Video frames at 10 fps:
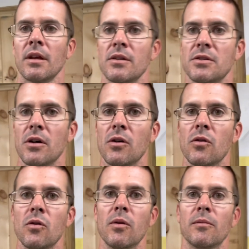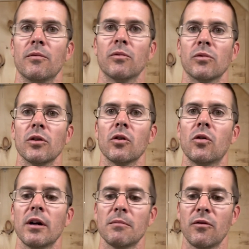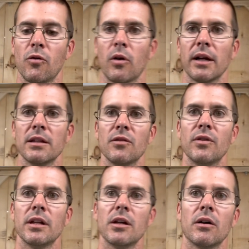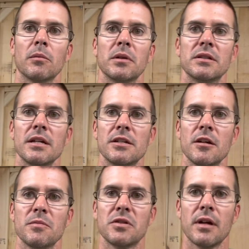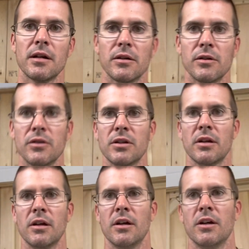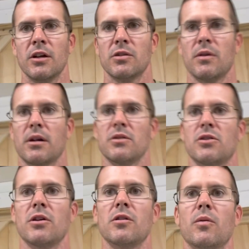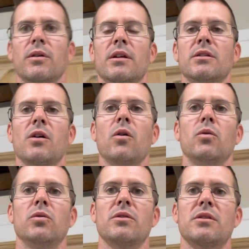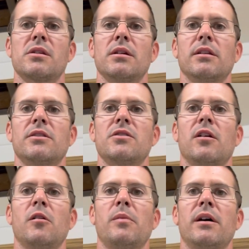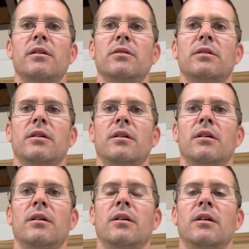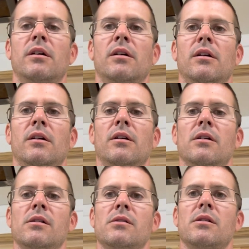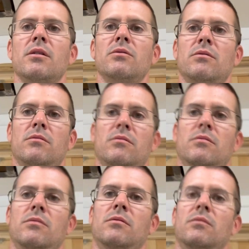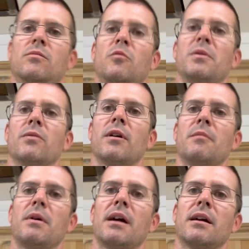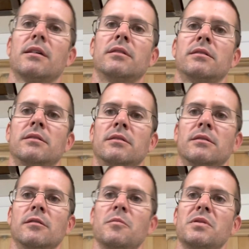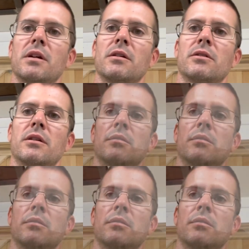So real quick before I end the video, I'm going to take you upstairs so I can show you what this hole in the ceiling is all about. So we'll be right back upstairs.